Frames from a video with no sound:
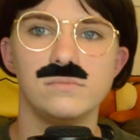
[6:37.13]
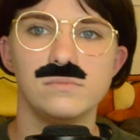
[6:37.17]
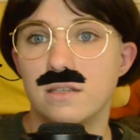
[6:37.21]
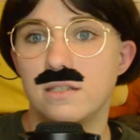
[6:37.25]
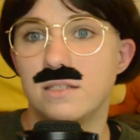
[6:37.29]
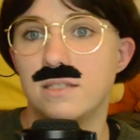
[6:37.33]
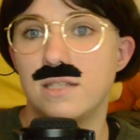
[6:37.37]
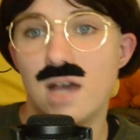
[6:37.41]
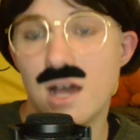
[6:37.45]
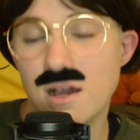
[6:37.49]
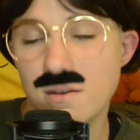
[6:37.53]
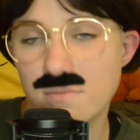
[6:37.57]

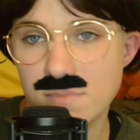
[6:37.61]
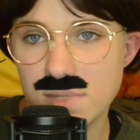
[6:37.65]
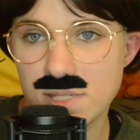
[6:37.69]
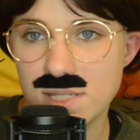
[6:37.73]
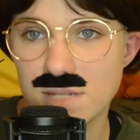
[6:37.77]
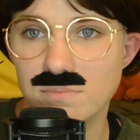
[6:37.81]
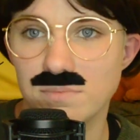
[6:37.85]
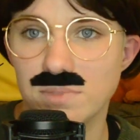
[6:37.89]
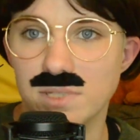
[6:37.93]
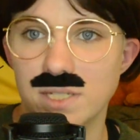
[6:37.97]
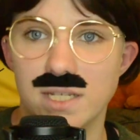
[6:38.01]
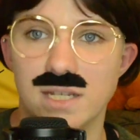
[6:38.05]
Some
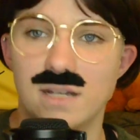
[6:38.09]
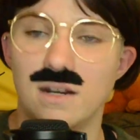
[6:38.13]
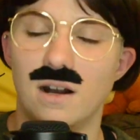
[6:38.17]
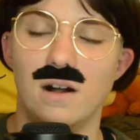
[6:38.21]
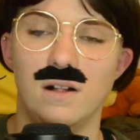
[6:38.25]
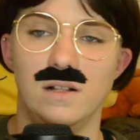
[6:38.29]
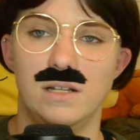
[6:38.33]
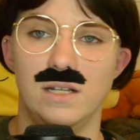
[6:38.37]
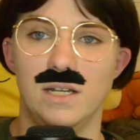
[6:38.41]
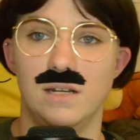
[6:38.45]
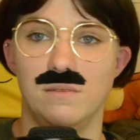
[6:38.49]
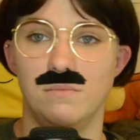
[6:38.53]
simply
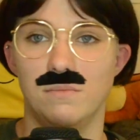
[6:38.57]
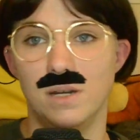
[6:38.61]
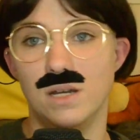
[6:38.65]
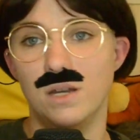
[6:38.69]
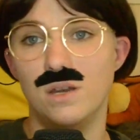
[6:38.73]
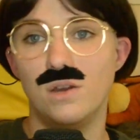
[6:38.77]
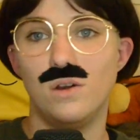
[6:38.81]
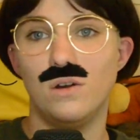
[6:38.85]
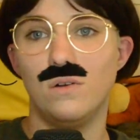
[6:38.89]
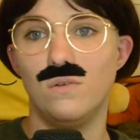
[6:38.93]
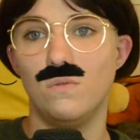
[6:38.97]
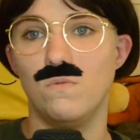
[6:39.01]
call him
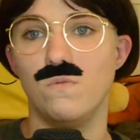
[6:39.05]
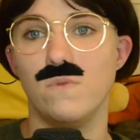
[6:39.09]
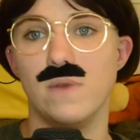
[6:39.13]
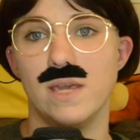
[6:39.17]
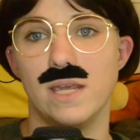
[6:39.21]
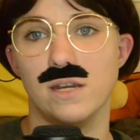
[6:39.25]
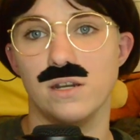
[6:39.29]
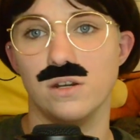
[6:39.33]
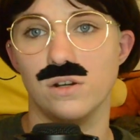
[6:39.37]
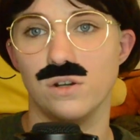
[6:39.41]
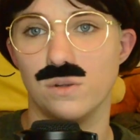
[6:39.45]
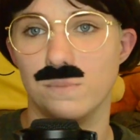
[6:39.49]

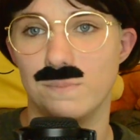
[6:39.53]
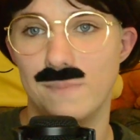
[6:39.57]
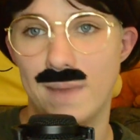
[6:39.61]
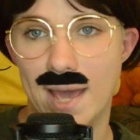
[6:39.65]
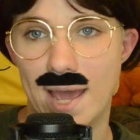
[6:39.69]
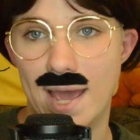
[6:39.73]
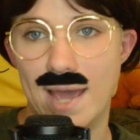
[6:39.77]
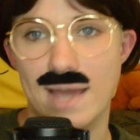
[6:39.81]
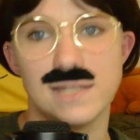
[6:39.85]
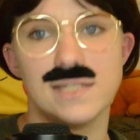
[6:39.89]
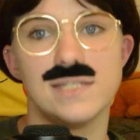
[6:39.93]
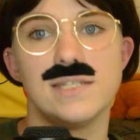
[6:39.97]
Weird
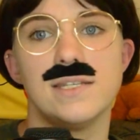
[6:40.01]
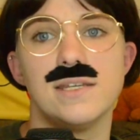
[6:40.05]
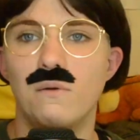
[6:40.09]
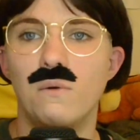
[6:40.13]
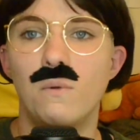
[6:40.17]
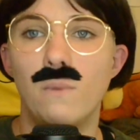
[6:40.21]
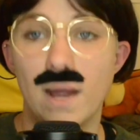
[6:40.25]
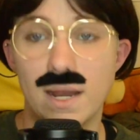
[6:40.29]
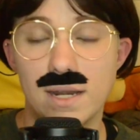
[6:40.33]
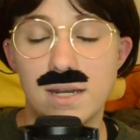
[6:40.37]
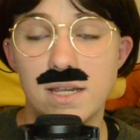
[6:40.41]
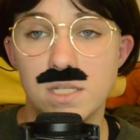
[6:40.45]
Matt,
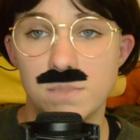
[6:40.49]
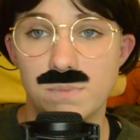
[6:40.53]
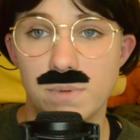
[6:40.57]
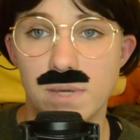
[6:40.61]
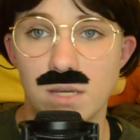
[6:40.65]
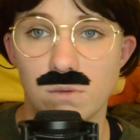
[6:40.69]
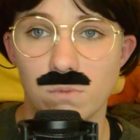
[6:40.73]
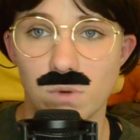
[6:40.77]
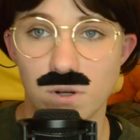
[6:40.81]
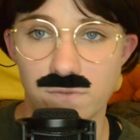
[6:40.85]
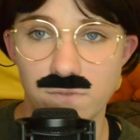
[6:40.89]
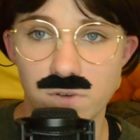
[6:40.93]
when he's
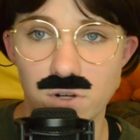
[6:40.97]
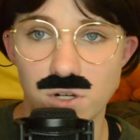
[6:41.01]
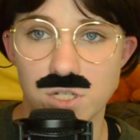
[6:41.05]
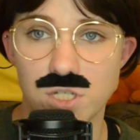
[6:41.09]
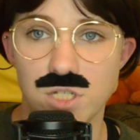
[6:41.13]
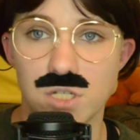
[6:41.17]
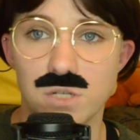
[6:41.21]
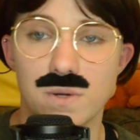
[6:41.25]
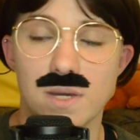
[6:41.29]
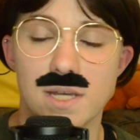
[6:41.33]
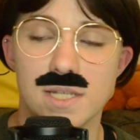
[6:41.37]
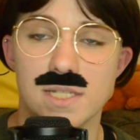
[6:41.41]
being referred
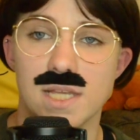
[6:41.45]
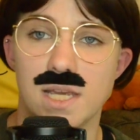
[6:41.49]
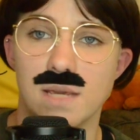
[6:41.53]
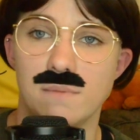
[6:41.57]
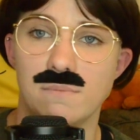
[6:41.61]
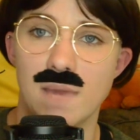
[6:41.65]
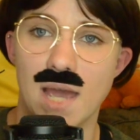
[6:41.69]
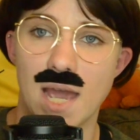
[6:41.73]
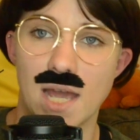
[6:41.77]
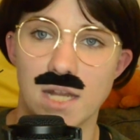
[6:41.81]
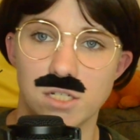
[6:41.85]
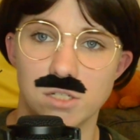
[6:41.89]
to as a
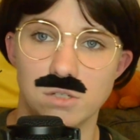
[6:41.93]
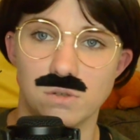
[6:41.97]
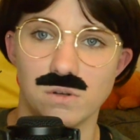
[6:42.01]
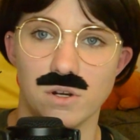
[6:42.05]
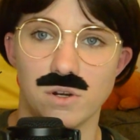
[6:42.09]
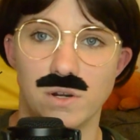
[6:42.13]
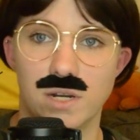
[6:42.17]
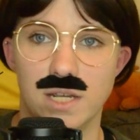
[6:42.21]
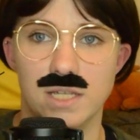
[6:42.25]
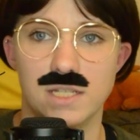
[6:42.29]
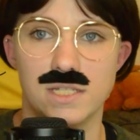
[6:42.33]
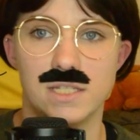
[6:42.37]
Matt
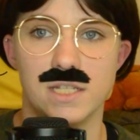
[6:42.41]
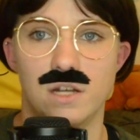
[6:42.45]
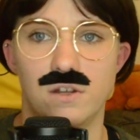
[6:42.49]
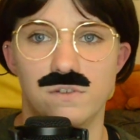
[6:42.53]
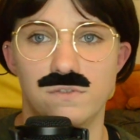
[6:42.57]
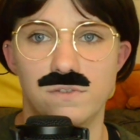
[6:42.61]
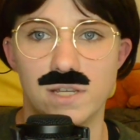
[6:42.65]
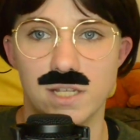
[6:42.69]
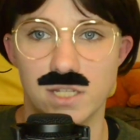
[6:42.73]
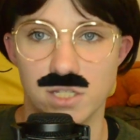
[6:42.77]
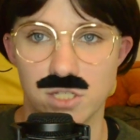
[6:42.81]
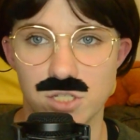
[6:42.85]
Groening
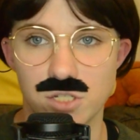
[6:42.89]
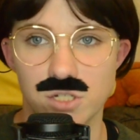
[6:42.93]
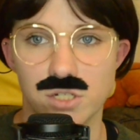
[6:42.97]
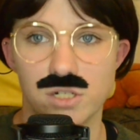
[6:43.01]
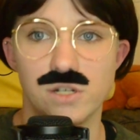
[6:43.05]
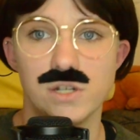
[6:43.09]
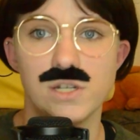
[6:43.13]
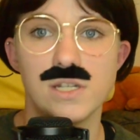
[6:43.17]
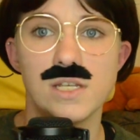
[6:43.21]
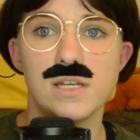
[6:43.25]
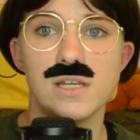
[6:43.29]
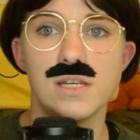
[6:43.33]
self
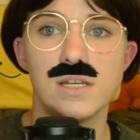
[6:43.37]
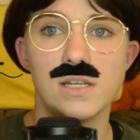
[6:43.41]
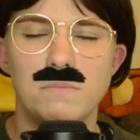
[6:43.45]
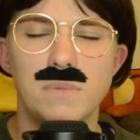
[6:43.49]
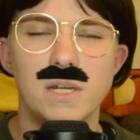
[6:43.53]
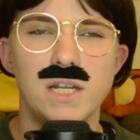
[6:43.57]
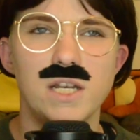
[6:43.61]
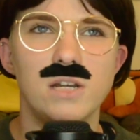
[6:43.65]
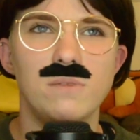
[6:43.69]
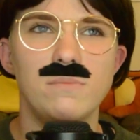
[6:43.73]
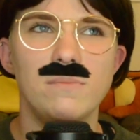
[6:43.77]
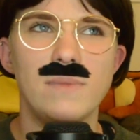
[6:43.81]
insert.
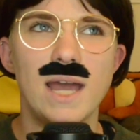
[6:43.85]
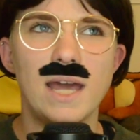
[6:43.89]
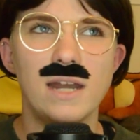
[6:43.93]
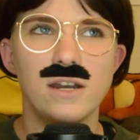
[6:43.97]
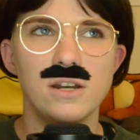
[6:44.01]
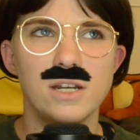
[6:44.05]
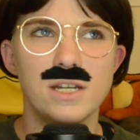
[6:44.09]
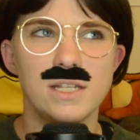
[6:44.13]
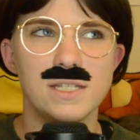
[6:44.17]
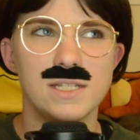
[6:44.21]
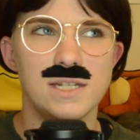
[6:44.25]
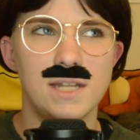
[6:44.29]
But no
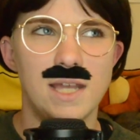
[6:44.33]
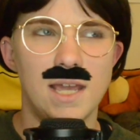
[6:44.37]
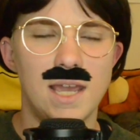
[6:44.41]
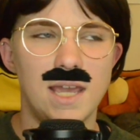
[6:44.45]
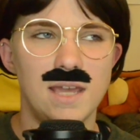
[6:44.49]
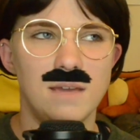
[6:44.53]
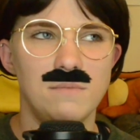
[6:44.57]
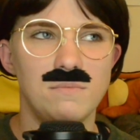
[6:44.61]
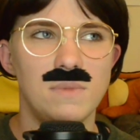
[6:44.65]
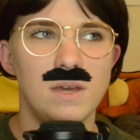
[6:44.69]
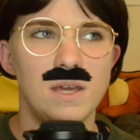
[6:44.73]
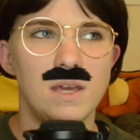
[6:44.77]
matter his
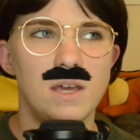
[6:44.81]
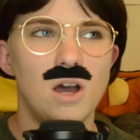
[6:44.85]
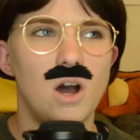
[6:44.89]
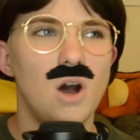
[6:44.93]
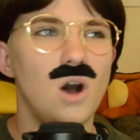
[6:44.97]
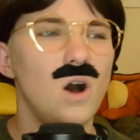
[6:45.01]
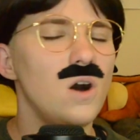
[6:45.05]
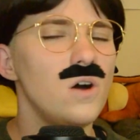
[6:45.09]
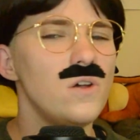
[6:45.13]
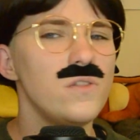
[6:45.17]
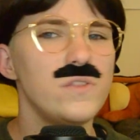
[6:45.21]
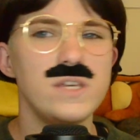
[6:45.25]
name,
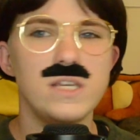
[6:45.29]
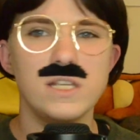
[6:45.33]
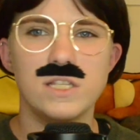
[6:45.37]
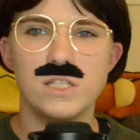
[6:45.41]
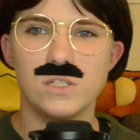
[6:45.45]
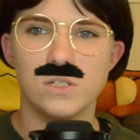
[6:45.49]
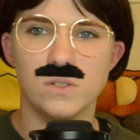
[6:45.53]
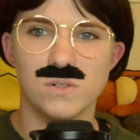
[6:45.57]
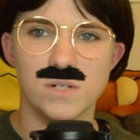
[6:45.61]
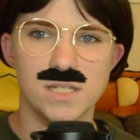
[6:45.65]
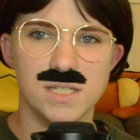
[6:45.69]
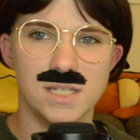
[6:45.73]
all these
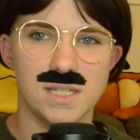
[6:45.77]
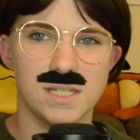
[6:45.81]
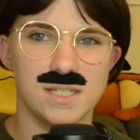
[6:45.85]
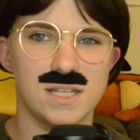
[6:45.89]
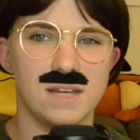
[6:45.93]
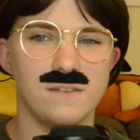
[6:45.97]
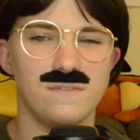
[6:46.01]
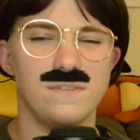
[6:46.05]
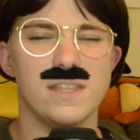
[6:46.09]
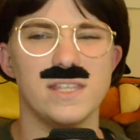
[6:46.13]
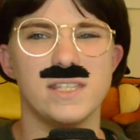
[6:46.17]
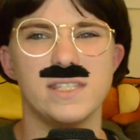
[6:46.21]
sources
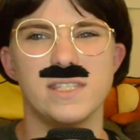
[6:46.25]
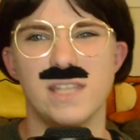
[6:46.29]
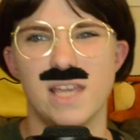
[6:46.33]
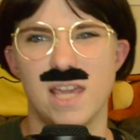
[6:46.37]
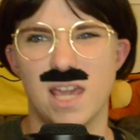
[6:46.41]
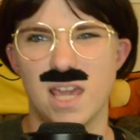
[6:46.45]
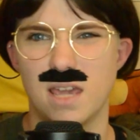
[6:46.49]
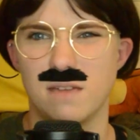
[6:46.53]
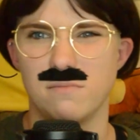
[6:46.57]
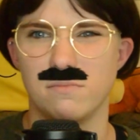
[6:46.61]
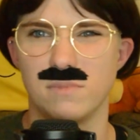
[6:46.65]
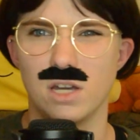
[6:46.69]
have the
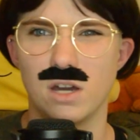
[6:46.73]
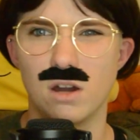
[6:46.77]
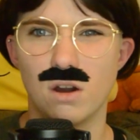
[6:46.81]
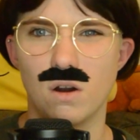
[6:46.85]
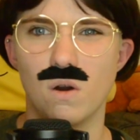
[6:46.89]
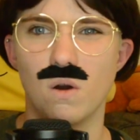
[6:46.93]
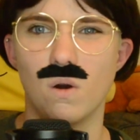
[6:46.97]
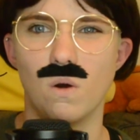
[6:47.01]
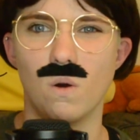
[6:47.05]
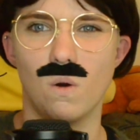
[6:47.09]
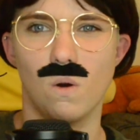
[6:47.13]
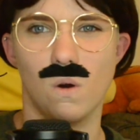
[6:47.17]
same
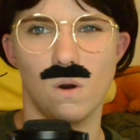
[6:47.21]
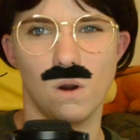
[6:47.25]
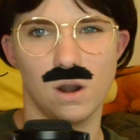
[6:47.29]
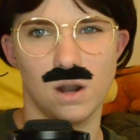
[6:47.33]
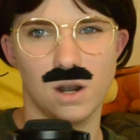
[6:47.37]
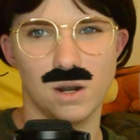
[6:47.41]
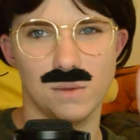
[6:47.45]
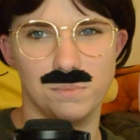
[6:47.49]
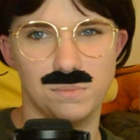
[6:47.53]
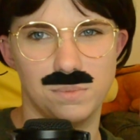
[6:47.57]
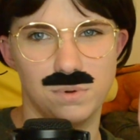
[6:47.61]
core